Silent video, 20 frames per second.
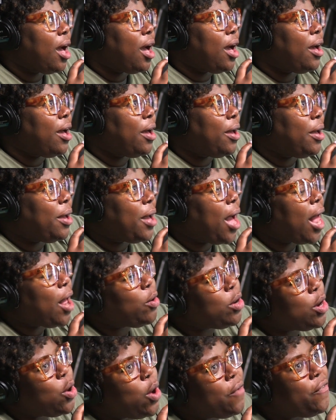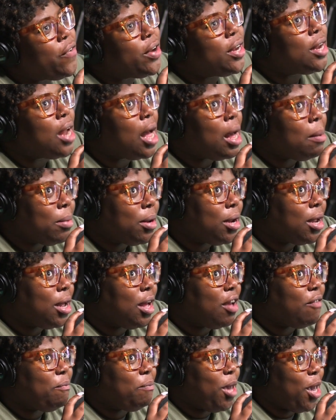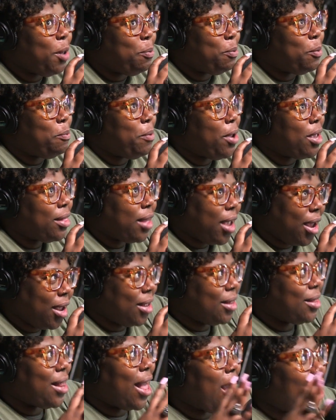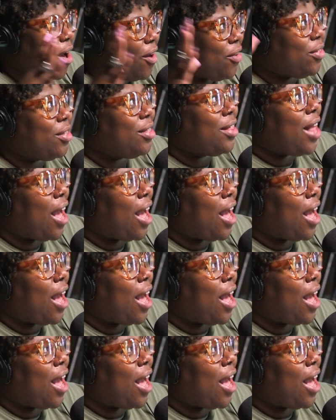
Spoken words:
don't know, a phenomena of people being like, now the